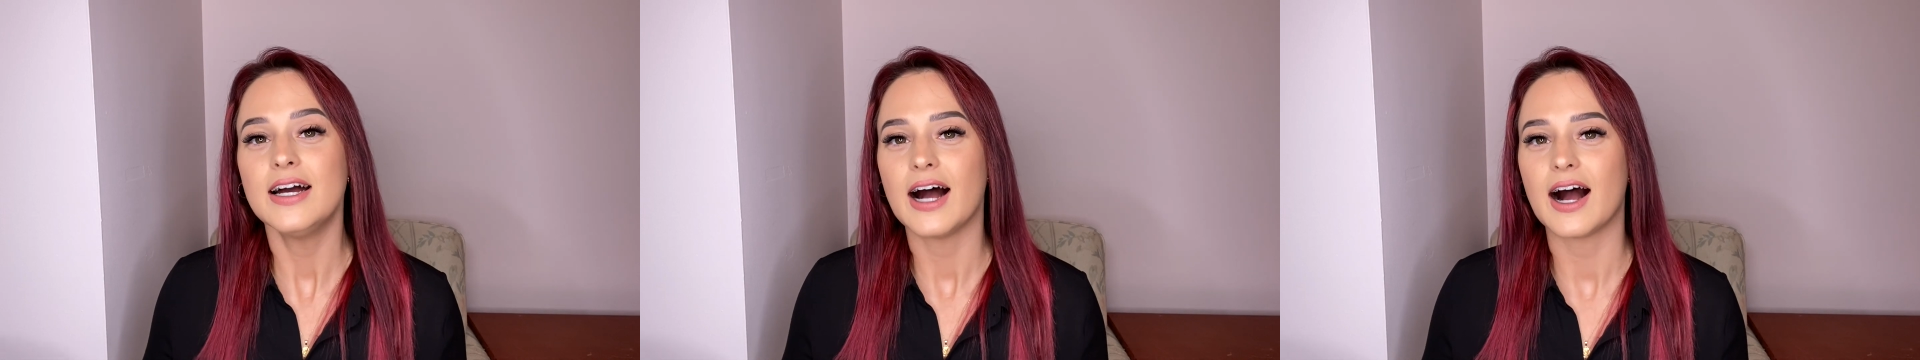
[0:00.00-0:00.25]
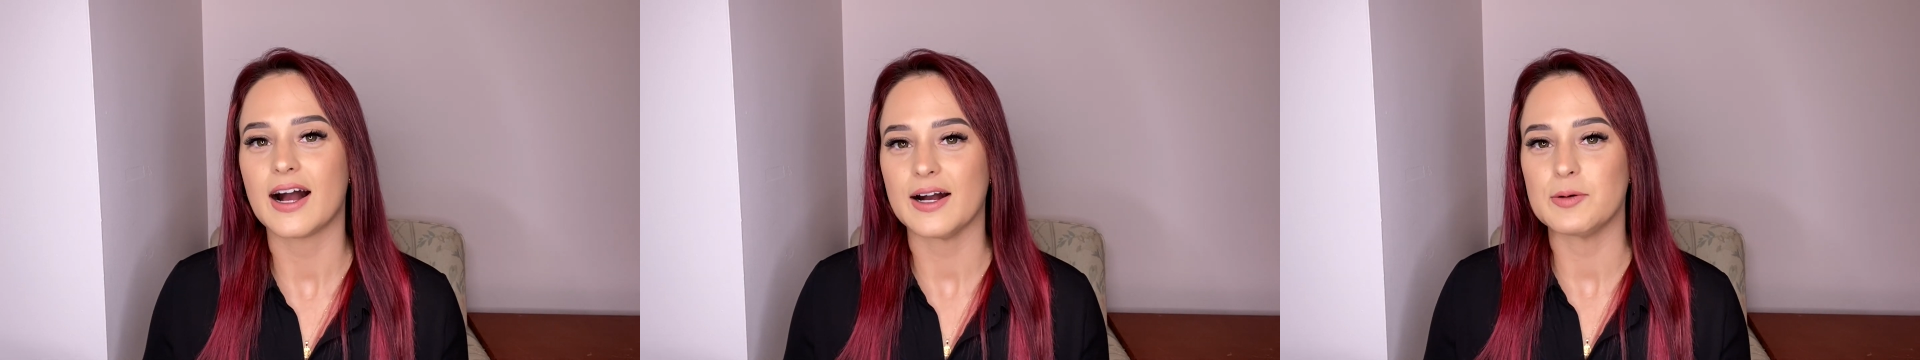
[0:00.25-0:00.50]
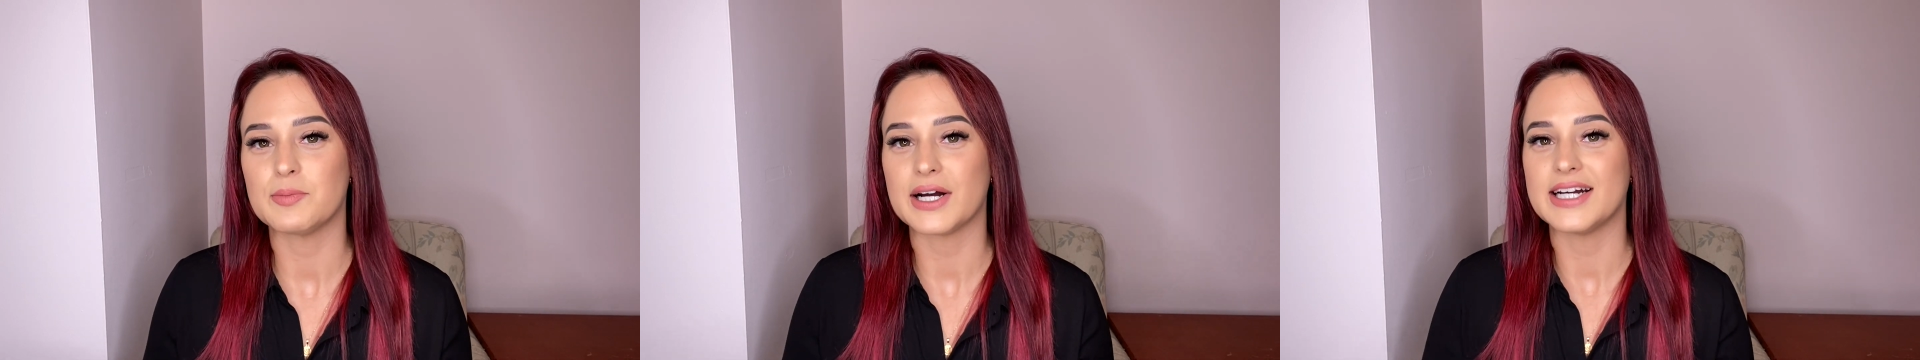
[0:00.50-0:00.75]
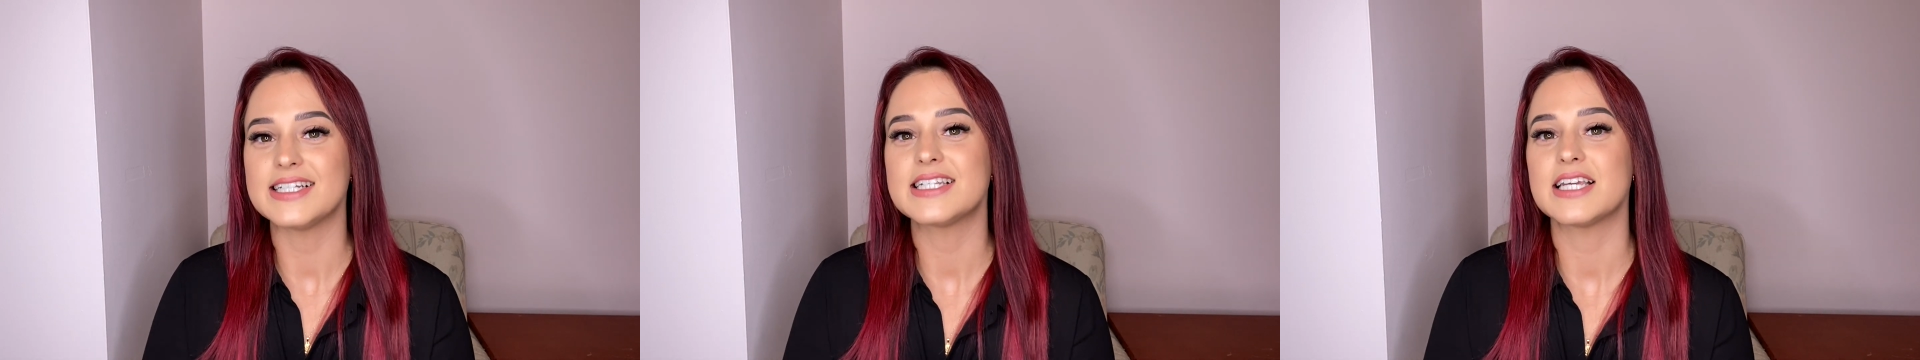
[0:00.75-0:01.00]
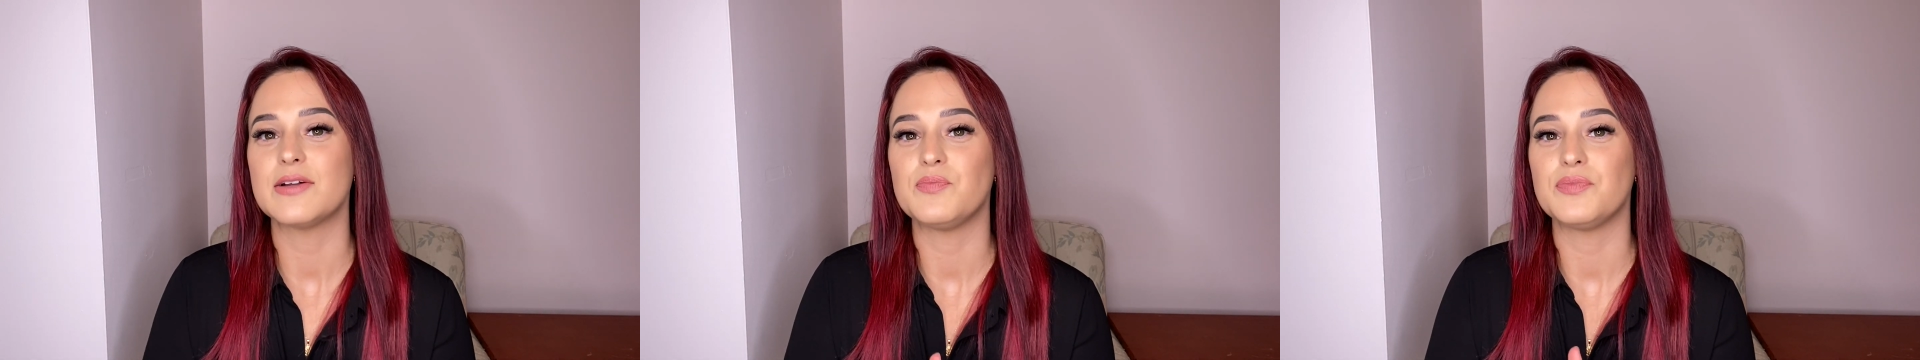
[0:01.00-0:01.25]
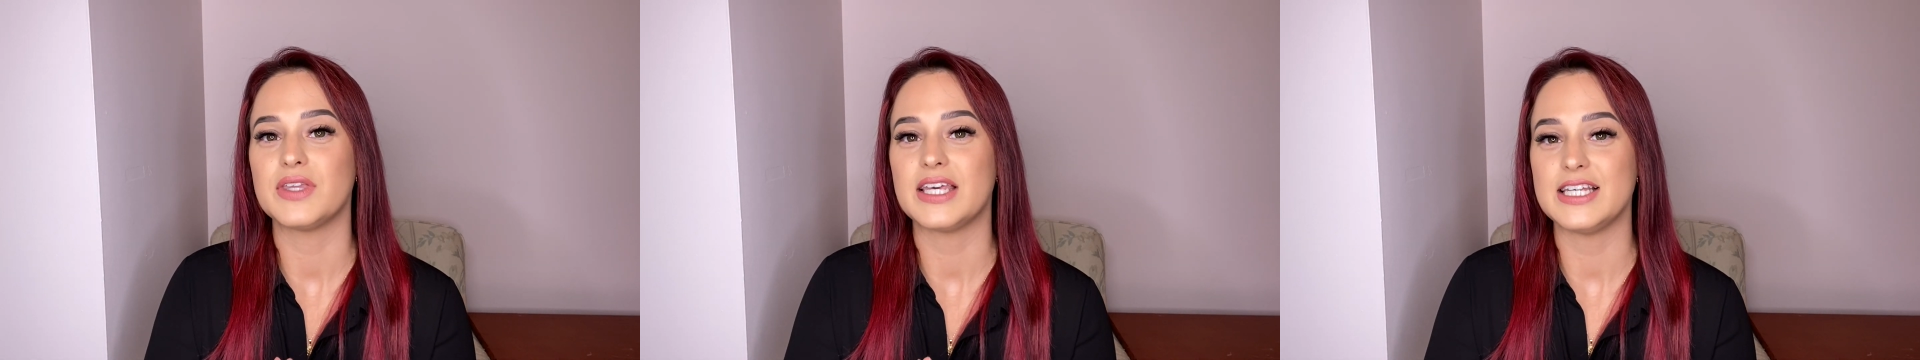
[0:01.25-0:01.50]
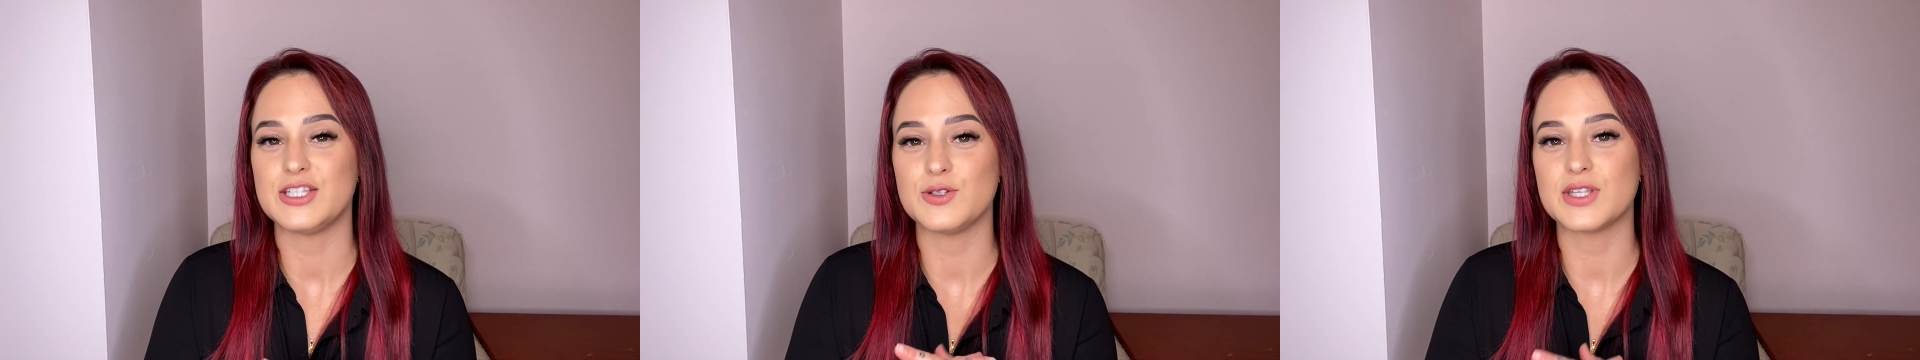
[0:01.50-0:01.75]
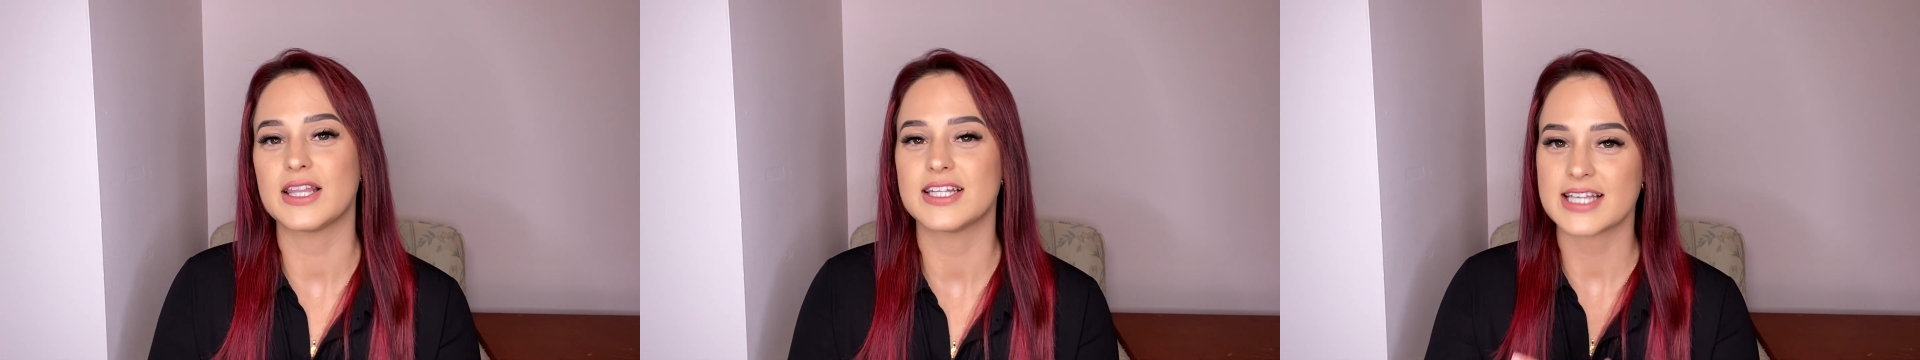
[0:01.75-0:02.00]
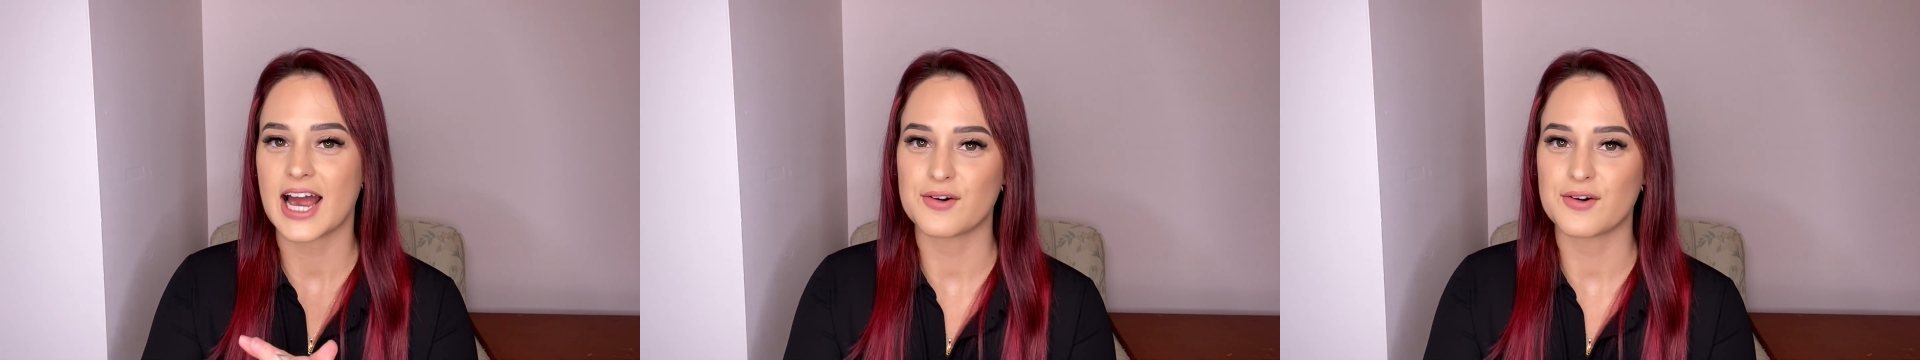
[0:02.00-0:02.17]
but he's using this I